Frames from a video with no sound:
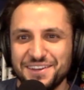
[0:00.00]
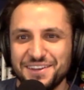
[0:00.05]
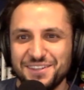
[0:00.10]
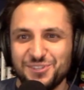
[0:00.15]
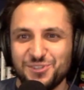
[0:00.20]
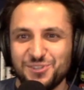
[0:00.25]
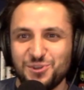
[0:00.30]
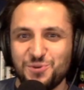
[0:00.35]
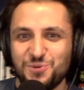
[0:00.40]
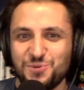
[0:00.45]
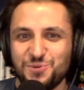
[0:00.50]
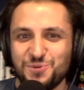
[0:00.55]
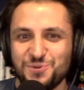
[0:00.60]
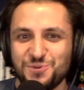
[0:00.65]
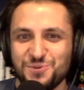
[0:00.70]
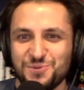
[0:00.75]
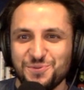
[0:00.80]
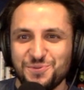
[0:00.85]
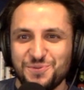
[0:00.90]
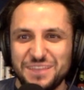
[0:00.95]
So
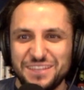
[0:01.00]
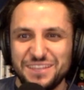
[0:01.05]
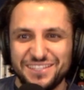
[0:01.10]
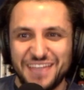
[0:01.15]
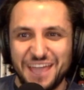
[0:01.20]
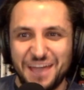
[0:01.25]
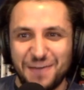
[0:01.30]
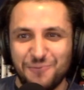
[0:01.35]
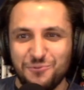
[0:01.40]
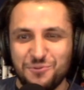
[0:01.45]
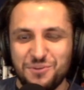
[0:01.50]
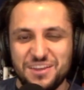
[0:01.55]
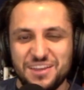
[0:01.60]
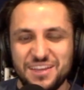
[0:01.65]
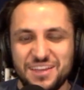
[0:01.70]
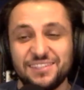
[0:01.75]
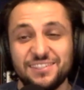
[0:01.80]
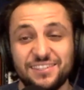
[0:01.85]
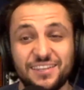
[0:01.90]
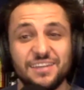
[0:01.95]
is that what
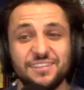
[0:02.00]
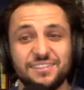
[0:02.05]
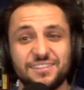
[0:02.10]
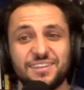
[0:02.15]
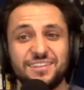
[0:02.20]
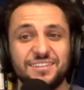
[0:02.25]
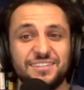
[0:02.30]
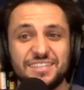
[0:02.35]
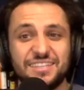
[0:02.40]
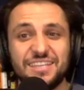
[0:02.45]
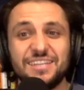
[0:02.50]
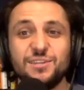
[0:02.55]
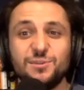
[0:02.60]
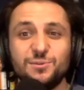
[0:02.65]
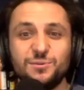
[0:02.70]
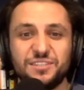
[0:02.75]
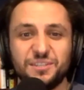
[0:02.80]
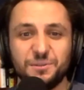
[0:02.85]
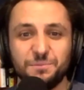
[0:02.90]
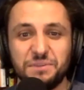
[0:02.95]
it has
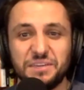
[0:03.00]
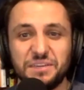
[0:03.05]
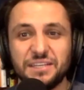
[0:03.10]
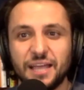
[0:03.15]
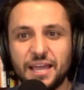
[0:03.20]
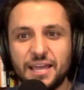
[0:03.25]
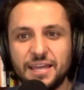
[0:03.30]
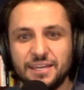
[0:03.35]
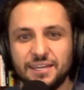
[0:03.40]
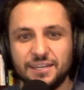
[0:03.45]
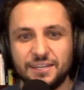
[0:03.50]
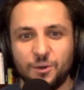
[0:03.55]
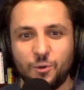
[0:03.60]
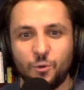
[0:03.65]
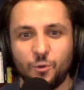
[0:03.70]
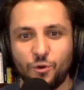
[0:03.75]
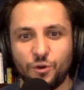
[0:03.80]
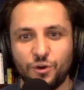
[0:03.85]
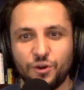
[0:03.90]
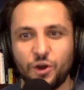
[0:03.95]
continued to be like?
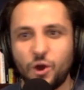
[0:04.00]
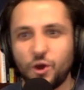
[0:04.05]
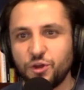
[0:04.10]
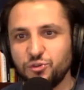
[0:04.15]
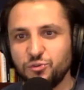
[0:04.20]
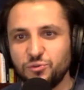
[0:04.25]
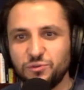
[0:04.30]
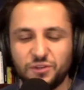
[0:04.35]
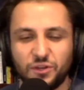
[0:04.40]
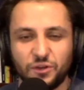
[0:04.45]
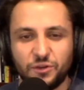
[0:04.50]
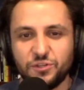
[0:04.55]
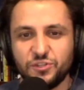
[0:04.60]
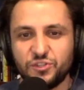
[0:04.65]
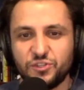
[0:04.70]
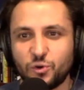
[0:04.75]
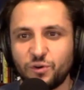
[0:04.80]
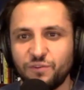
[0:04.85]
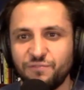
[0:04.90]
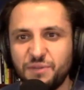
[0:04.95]
Or are you
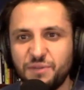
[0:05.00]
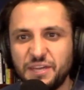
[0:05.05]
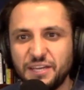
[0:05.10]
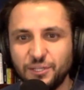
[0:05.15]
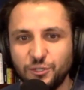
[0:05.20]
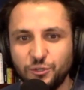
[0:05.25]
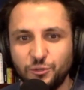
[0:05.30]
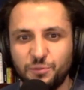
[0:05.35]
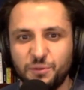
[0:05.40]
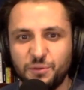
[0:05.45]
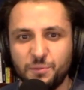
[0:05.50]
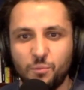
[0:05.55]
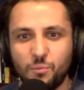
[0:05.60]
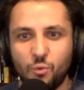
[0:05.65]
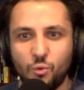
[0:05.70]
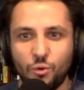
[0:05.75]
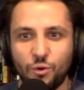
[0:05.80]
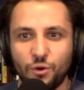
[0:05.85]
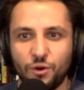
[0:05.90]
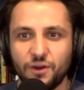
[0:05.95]
sort of being a little bit
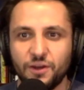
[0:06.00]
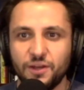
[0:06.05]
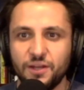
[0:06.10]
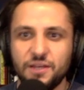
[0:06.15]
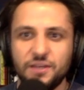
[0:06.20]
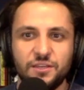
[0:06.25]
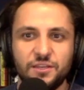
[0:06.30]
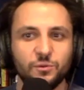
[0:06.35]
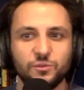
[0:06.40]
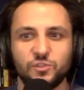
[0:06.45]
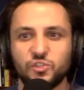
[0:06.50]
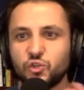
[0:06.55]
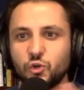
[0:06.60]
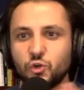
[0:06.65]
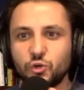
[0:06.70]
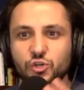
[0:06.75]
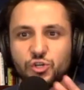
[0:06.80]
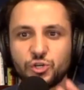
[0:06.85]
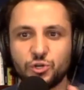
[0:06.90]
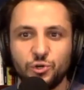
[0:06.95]
more, you know,
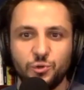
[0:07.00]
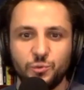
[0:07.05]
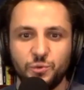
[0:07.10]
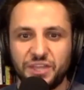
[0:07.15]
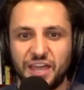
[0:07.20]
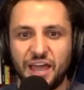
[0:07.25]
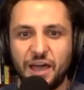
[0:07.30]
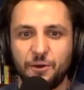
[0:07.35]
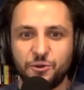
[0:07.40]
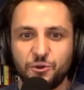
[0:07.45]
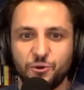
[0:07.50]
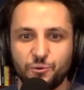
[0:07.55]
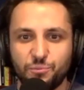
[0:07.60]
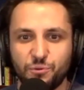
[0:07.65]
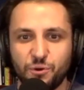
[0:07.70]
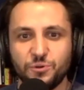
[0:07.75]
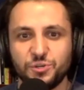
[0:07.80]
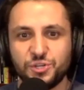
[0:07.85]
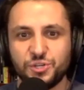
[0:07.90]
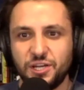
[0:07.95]
surgical with how you're
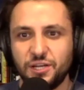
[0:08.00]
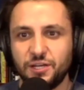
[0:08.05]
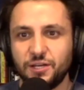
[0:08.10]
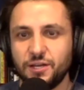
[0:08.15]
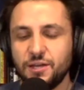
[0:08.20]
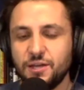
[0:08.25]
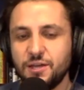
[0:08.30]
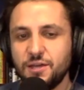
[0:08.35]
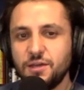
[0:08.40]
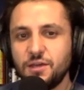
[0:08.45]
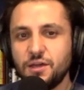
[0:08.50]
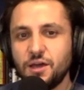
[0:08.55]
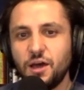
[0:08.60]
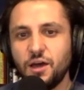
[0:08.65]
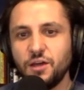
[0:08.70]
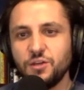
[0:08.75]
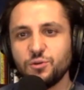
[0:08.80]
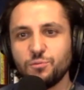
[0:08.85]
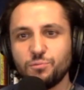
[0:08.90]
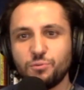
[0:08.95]
approaching
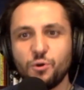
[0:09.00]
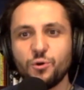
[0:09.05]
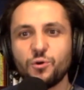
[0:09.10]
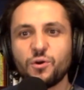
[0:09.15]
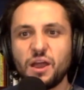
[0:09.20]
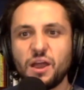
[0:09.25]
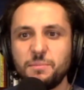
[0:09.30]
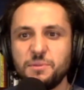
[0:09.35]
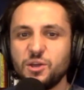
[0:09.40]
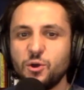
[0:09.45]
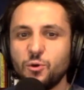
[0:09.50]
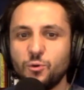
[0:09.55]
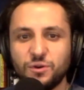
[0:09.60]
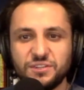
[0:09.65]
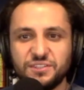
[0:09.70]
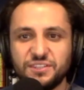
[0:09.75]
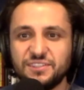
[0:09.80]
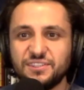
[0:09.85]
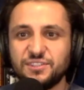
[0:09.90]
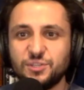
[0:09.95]
your programming? Or
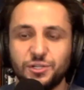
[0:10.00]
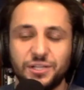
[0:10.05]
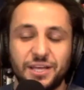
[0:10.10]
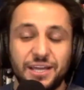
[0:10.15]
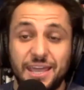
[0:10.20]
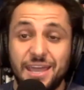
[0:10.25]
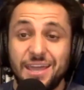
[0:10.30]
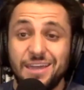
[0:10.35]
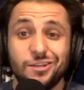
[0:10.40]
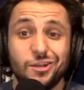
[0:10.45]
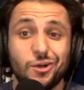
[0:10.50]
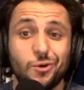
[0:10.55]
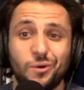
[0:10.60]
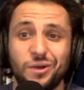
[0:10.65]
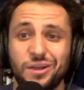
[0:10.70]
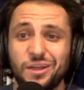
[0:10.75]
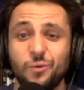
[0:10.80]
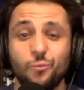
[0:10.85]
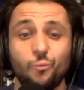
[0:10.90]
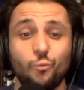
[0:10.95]
is it still like, hey, you know
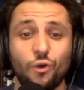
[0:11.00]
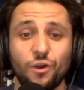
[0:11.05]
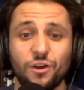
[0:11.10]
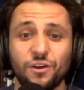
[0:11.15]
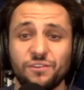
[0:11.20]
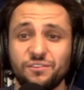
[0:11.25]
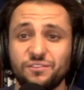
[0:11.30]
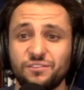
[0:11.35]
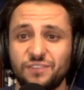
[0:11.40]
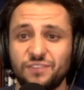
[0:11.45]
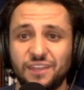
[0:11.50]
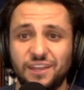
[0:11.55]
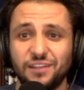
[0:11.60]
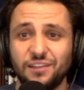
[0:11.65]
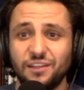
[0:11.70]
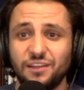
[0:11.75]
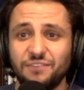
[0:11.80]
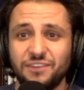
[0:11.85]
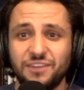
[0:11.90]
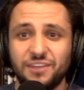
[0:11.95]
what? It works and I
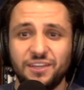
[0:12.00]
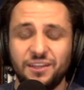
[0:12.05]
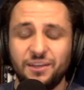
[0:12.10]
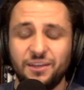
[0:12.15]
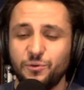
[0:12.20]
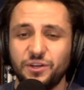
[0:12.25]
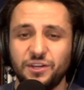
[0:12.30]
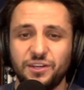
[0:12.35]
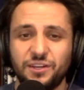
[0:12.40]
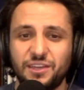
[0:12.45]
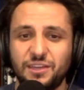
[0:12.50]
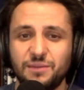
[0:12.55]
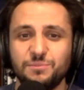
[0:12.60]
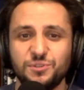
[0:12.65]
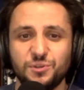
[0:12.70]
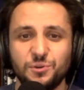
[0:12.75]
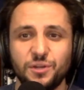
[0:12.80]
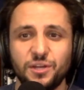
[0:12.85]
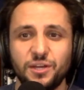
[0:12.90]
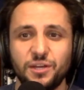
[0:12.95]
love it and we're going to keep
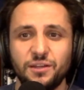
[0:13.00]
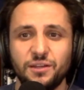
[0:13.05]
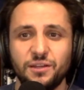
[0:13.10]
doing it.